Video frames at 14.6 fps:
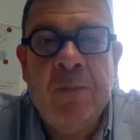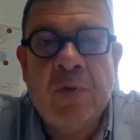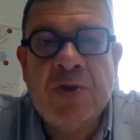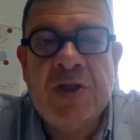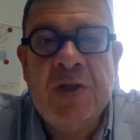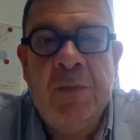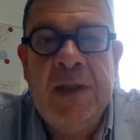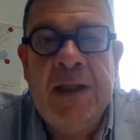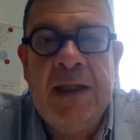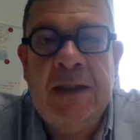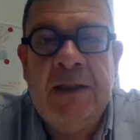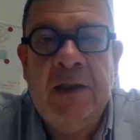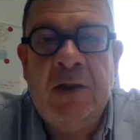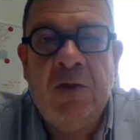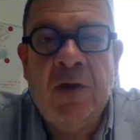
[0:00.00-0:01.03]

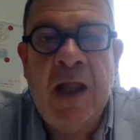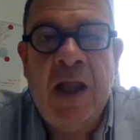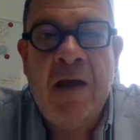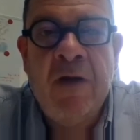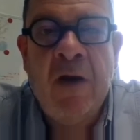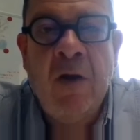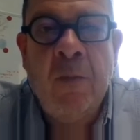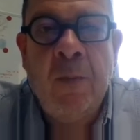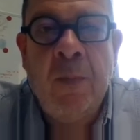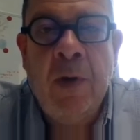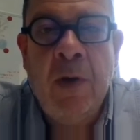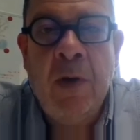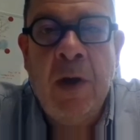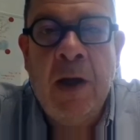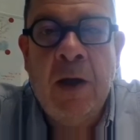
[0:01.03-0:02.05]
possibility to develop
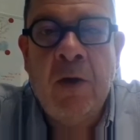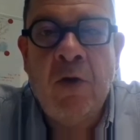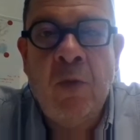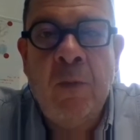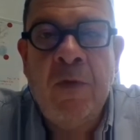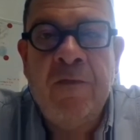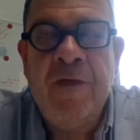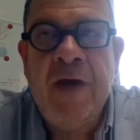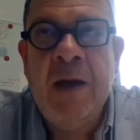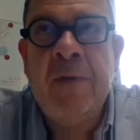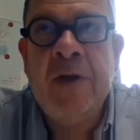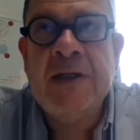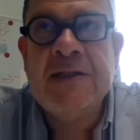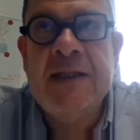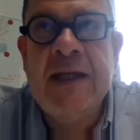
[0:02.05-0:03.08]
a group of
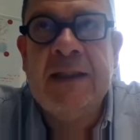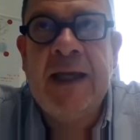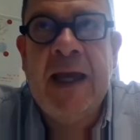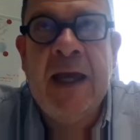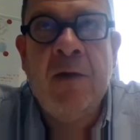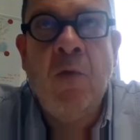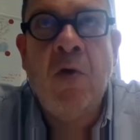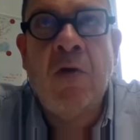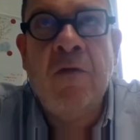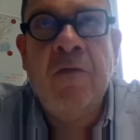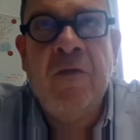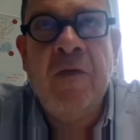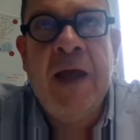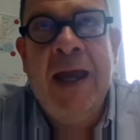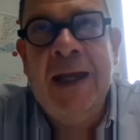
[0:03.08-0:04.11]
fabrics that can work
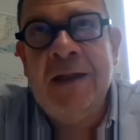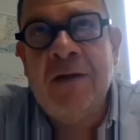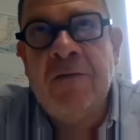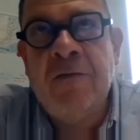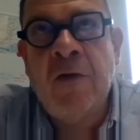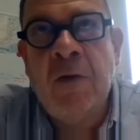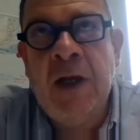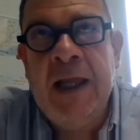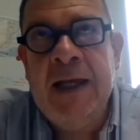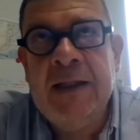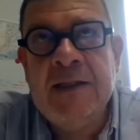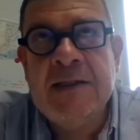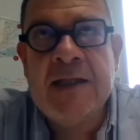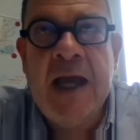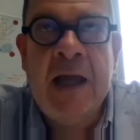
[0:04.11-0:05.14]
either for
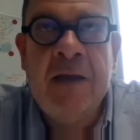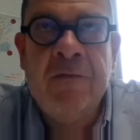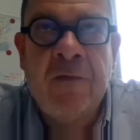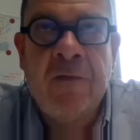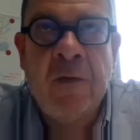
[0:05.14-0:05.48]
ladies and for